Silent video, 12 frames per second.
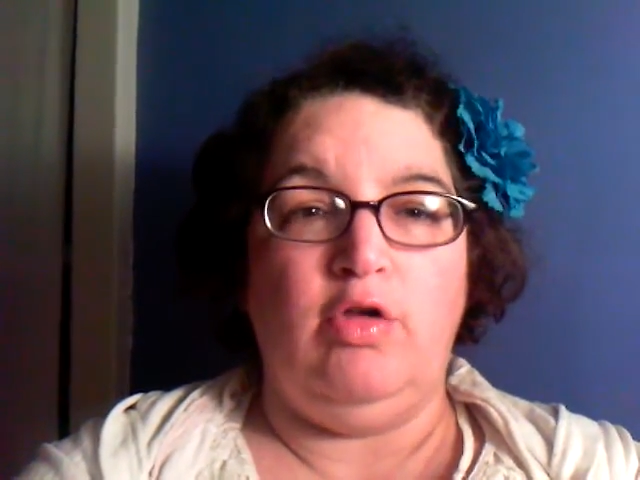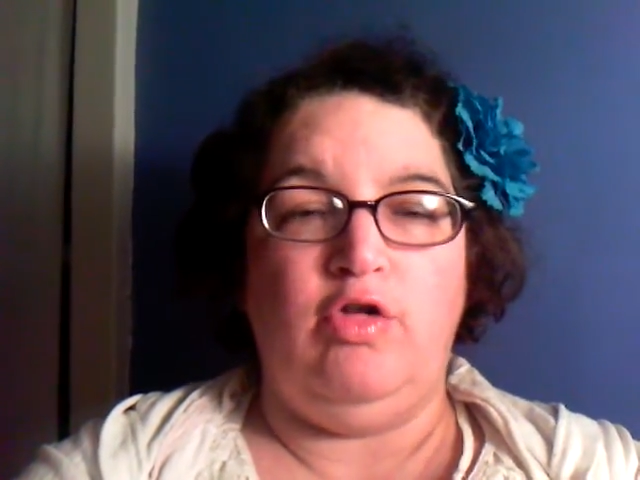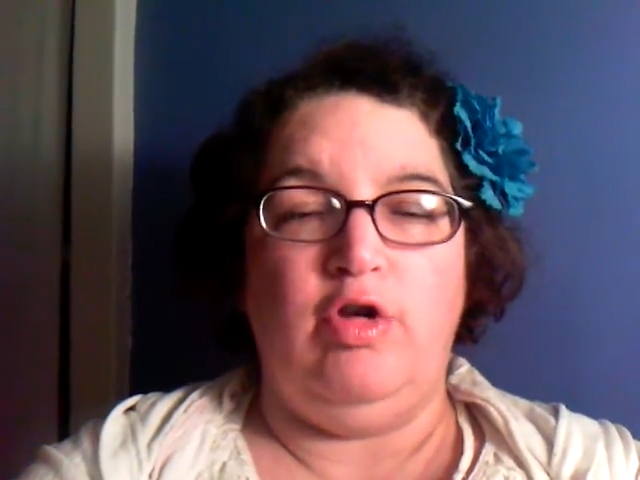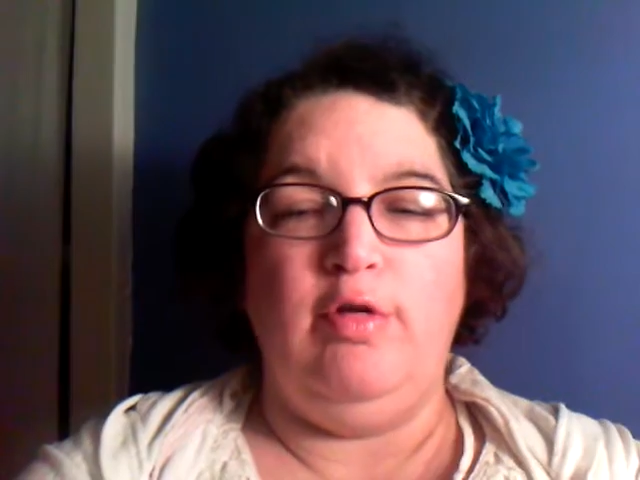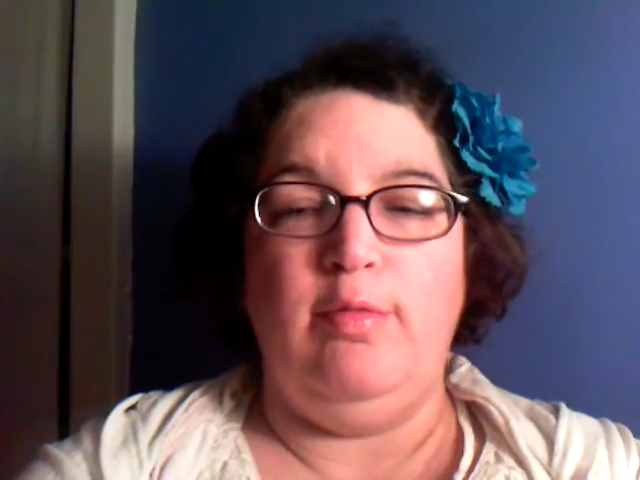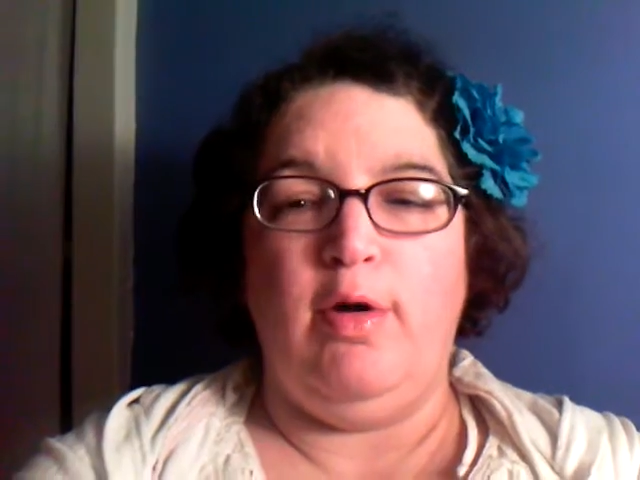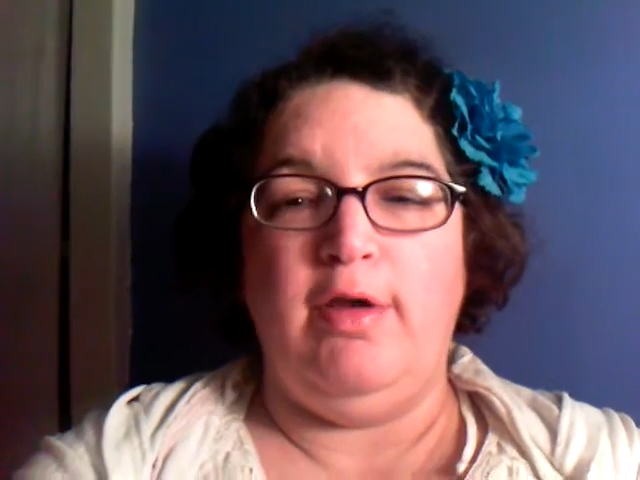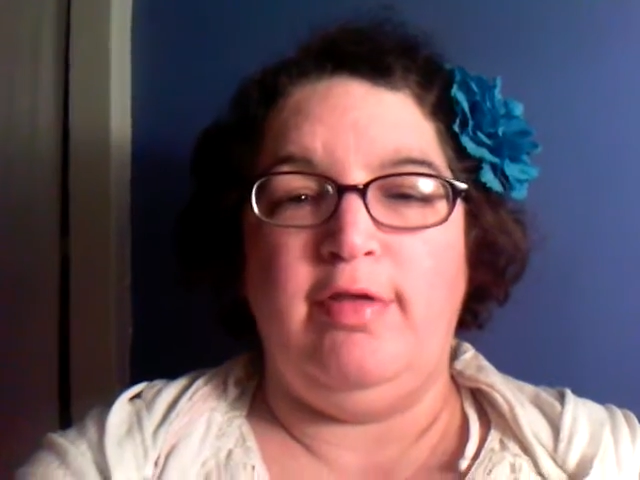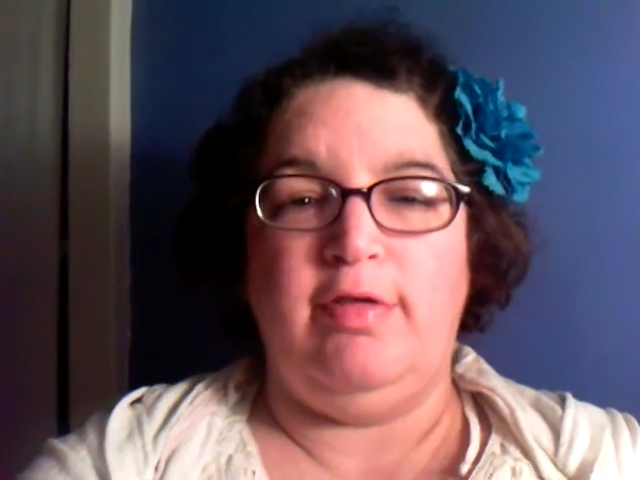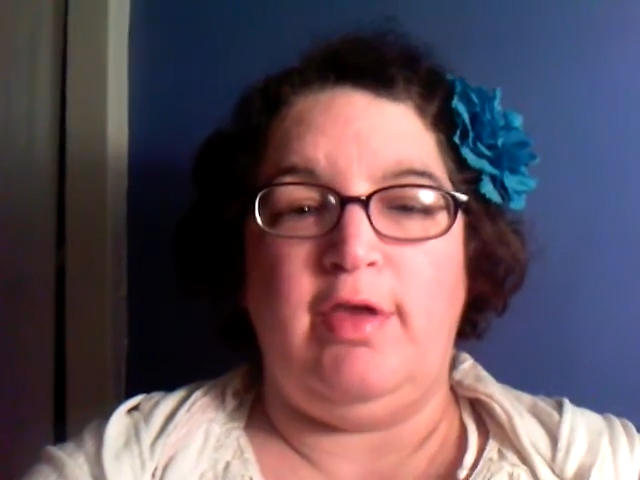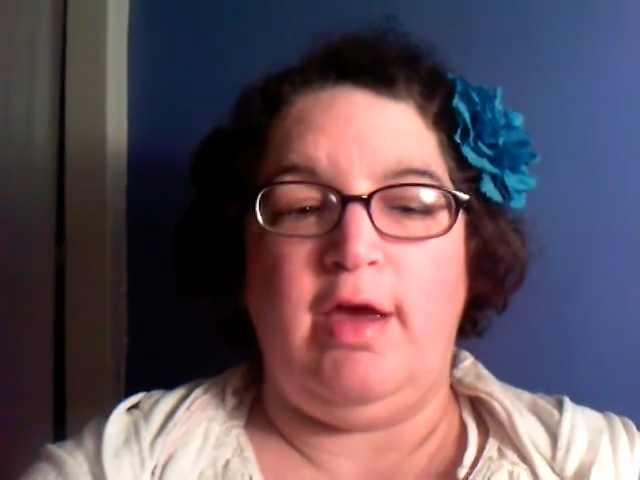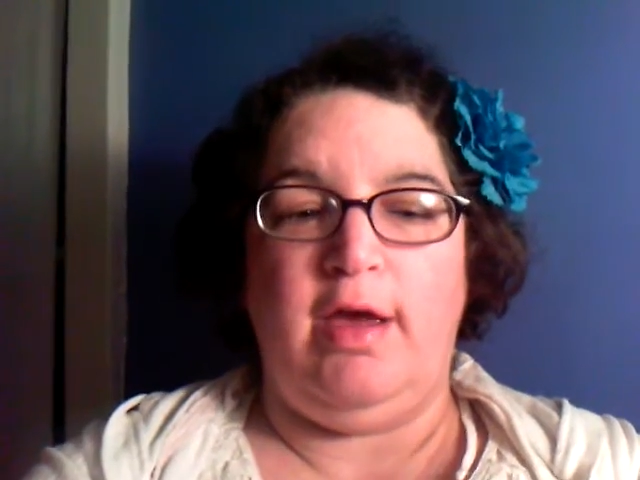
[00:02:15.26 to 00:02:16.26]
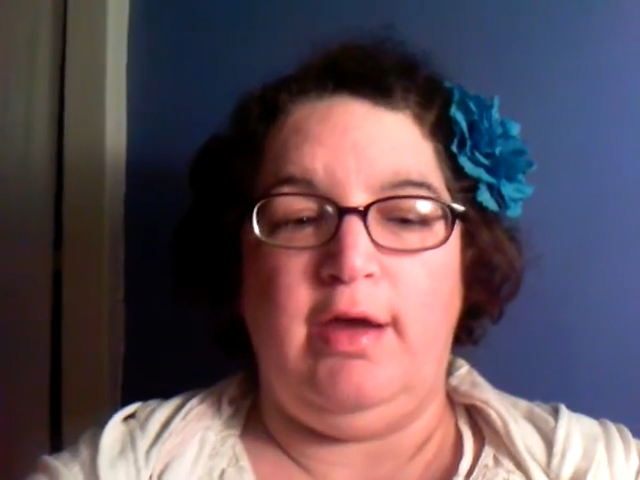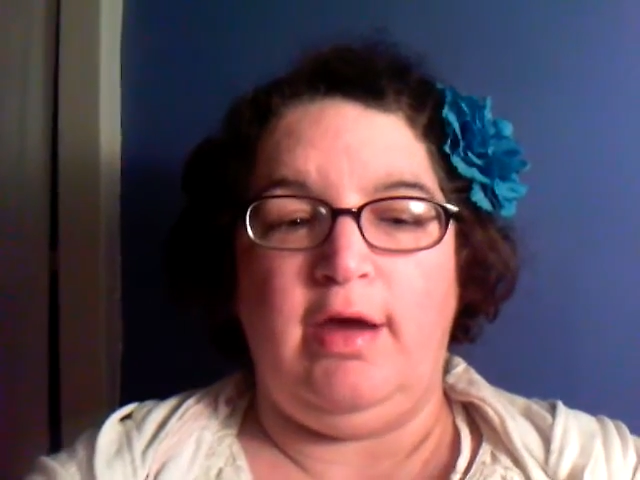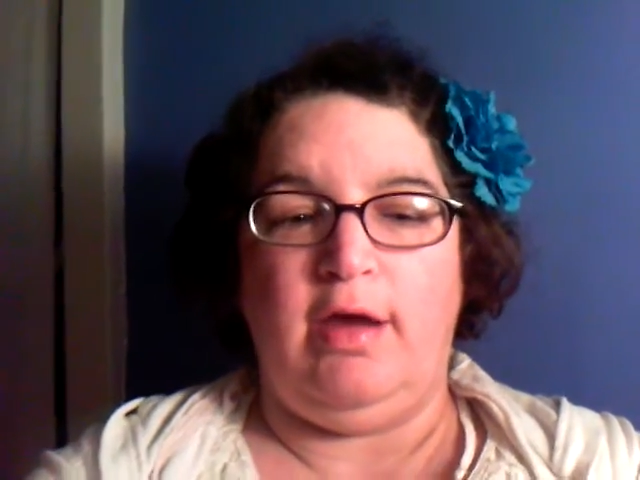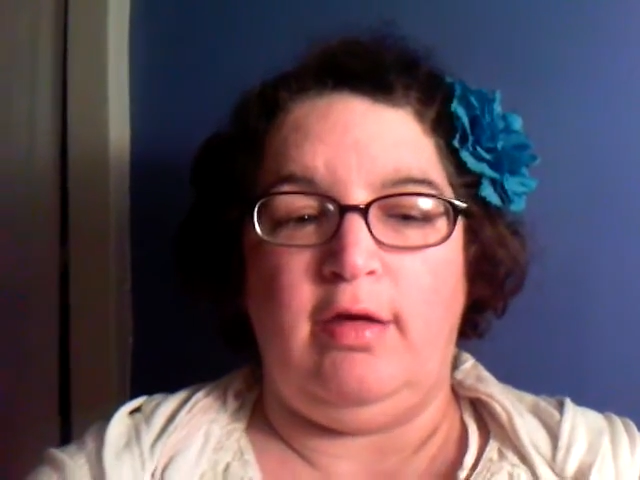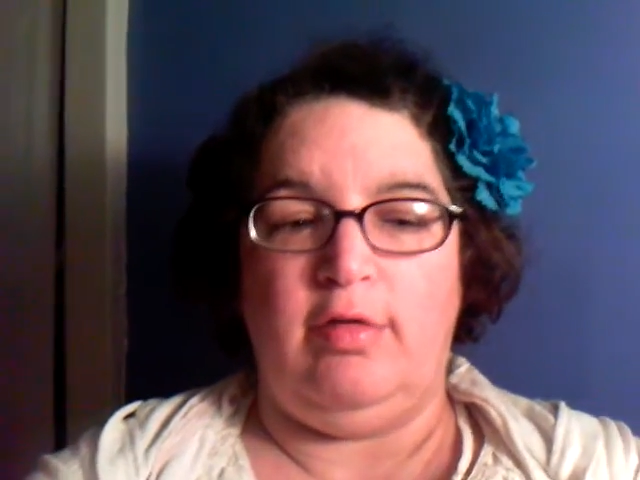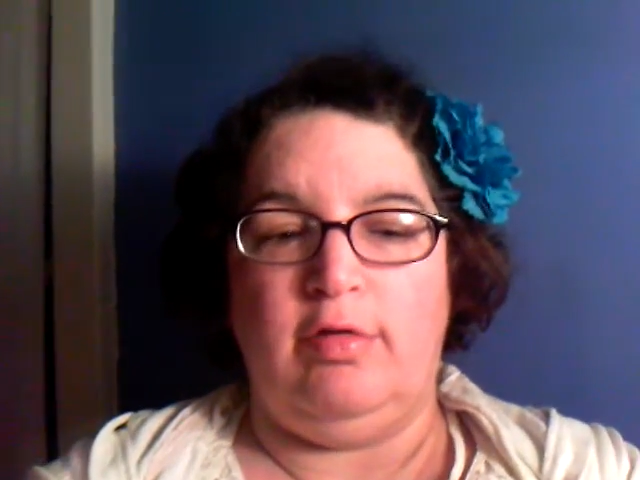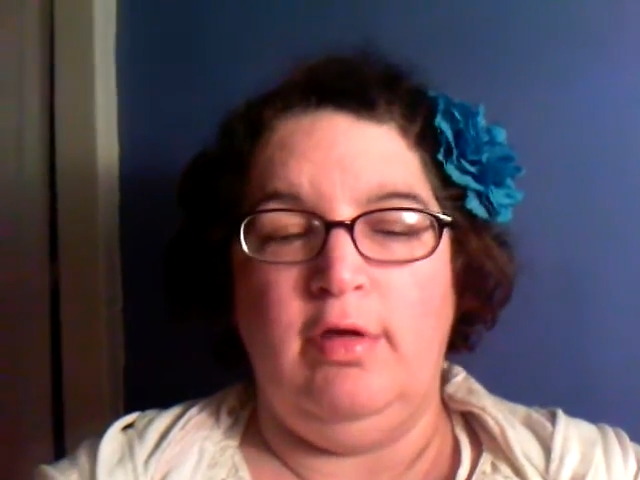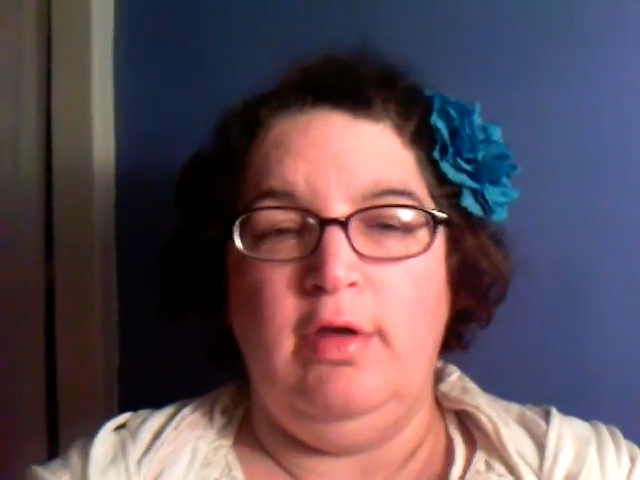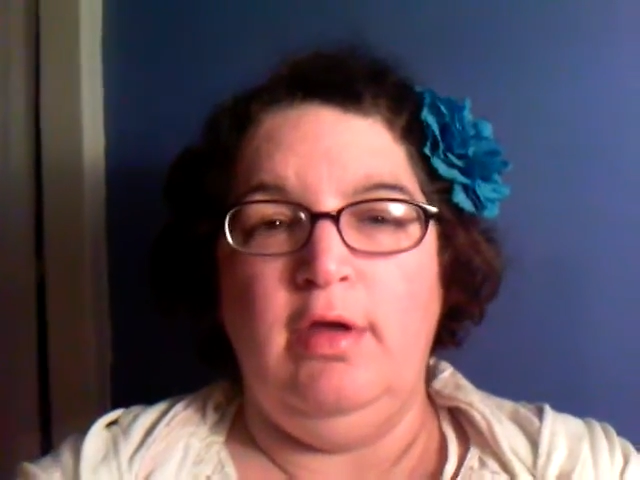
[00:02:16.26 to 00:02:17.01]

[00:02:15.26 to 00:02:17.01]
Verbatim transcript: much, you might say, I guess.